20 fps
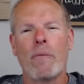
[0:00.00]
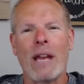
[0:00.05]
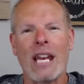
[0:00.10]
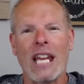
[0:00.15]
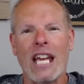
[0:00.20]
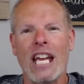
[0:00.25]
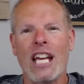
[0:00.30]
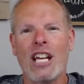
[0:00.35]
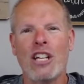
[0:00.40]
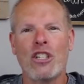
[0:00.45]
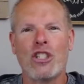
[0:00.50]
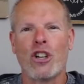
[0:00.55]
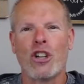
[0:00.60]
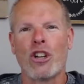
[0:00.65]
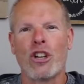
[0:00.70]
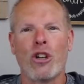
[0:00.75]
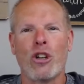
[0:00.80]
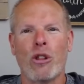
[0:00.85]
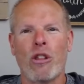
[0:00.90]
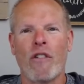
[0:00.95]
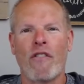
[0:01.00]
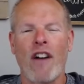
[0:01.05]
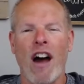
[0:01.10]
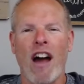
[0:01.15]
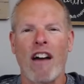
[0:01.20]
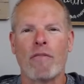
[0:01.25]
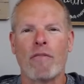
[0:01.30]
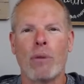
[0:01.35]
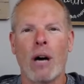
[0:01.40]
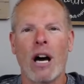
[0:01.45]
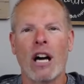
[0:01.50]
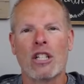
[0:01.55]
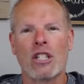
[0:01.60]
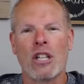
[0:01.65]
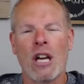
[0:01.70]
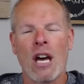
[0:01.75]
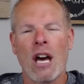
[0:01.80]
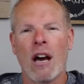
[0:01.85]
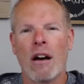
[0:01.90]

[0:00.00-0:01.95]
been easier to do the $5,